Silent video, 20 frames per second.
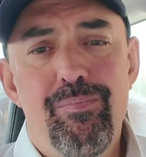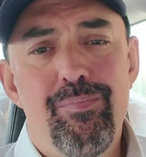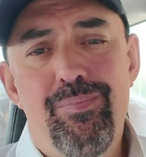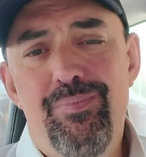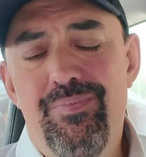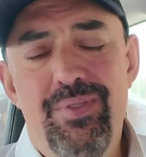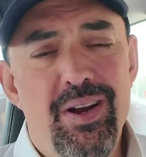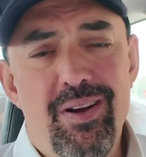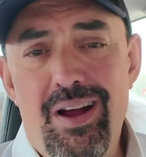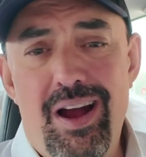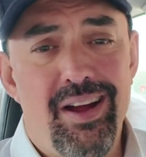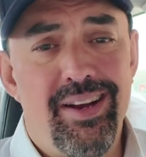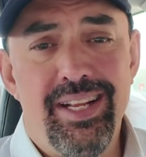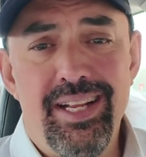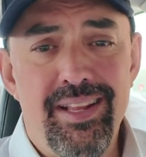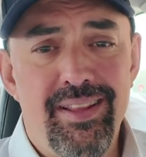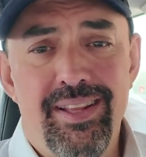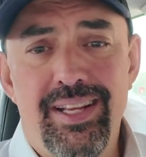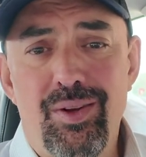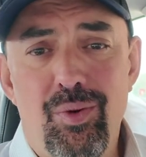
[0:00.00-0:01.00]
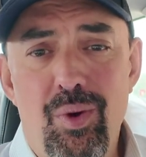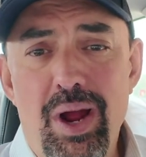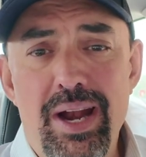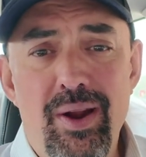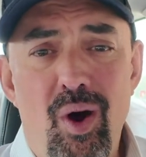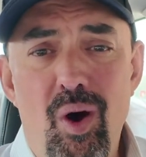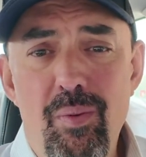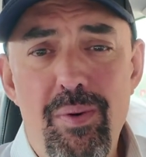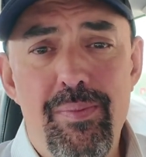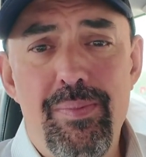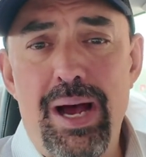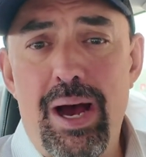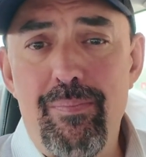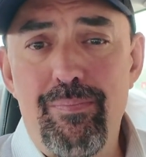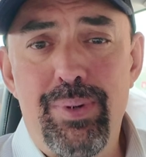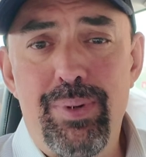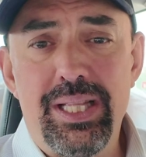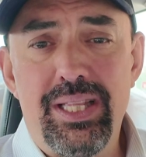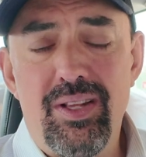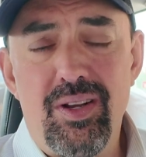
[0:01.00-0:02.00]
They're not anything to write home
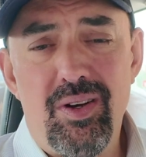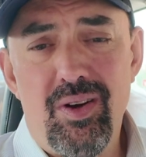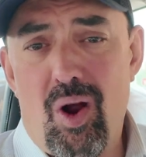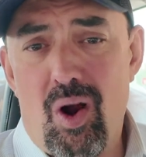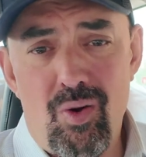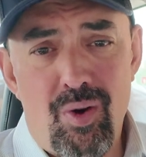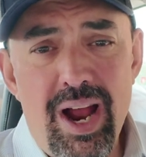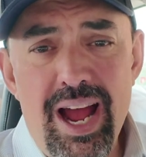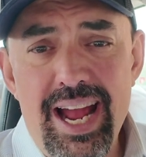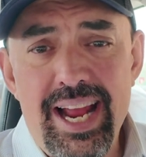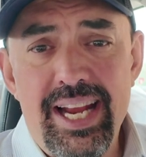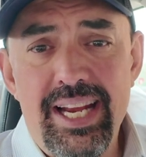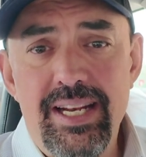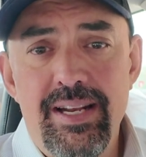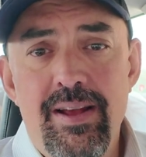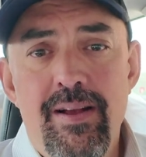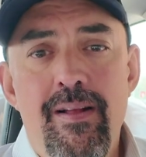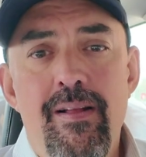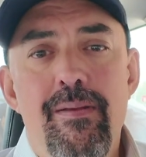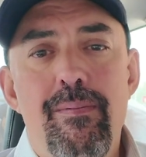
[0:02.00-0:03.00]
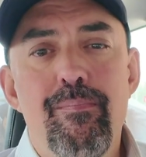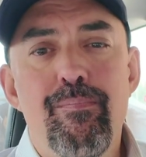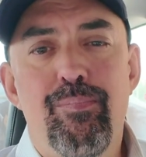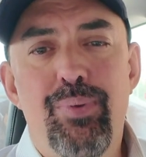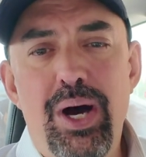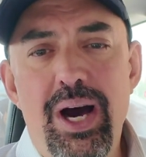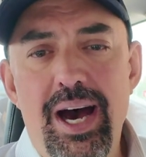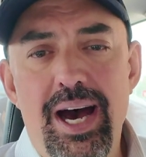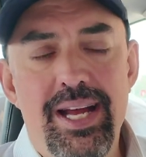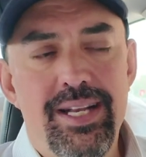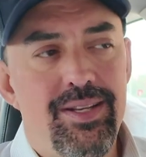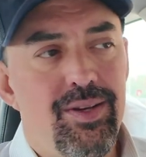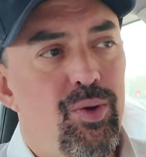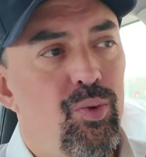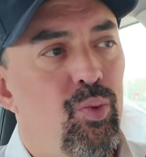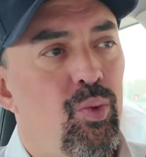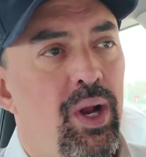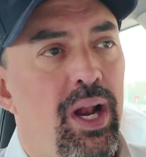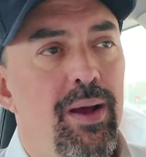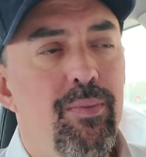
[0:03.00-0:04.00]
about, but they're all right. But
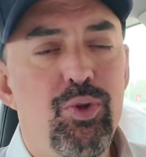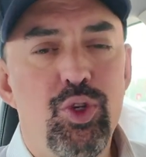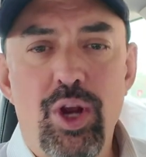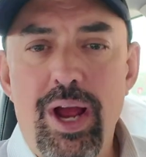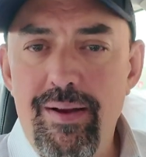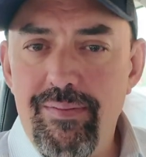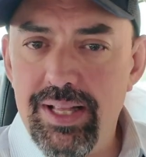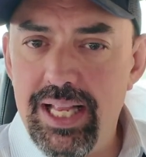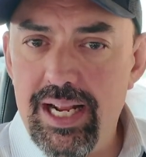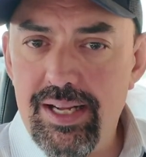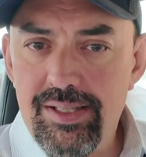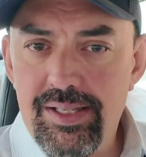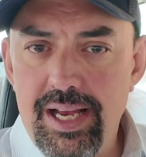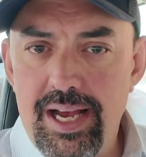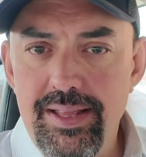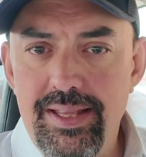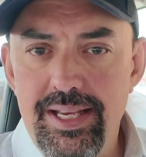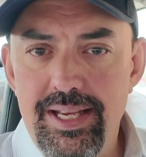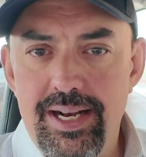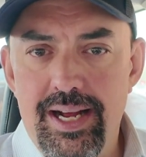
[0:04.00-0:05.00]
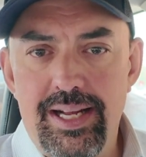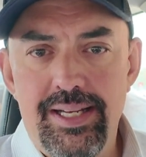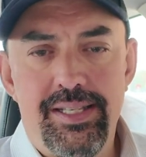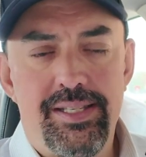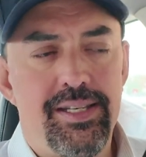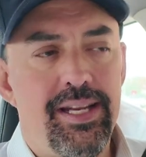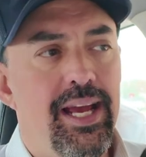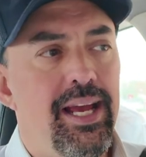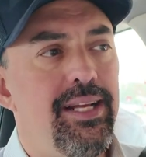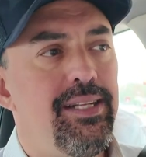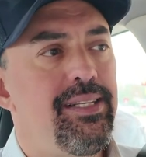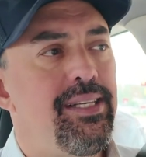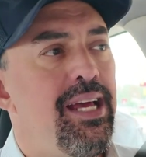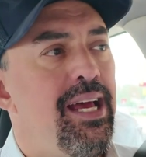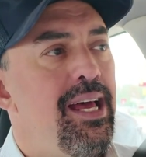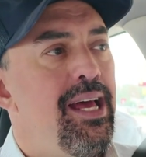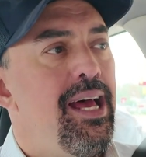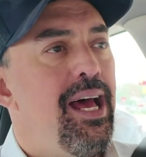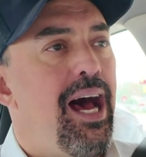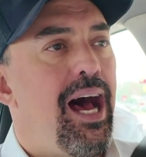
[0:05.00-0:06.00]
when I'm traveling outside the United States,
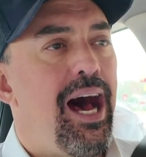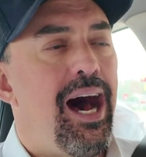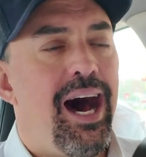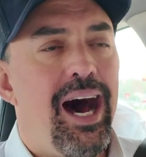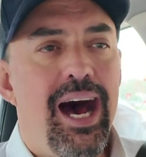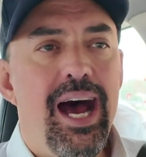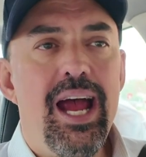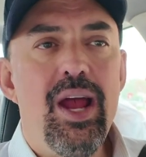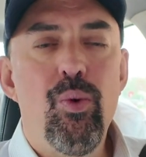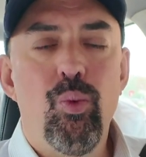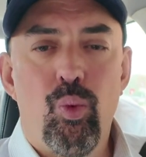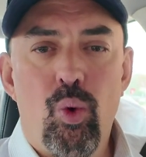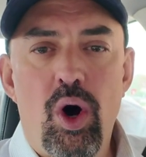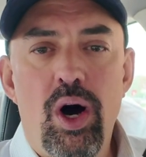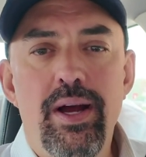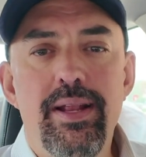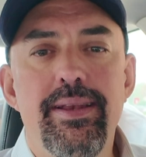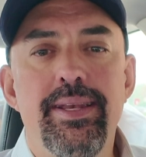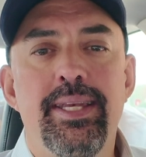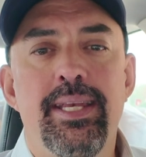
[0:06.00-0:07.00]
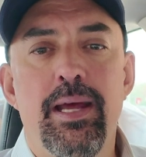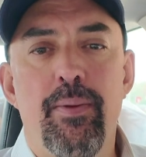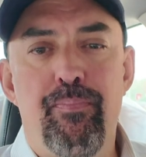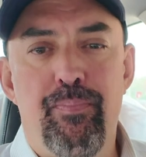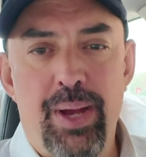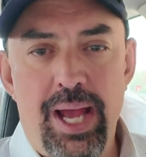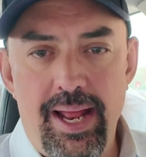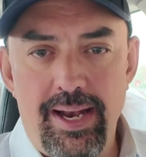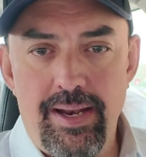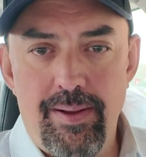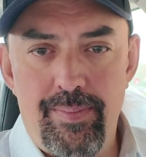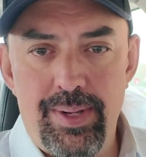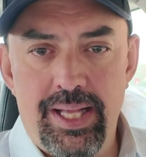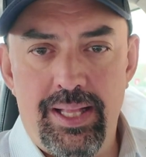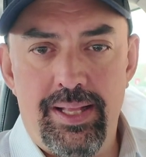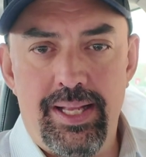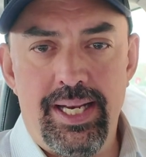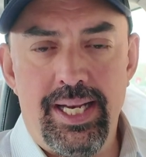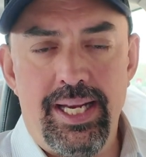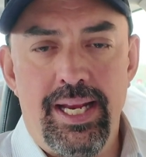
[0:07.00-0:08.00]
I want
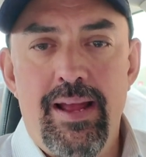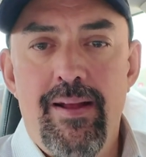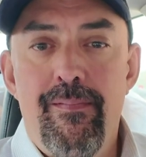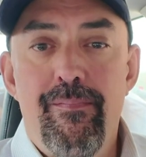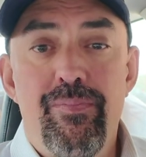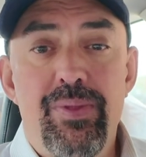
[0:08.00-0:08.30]
dependability.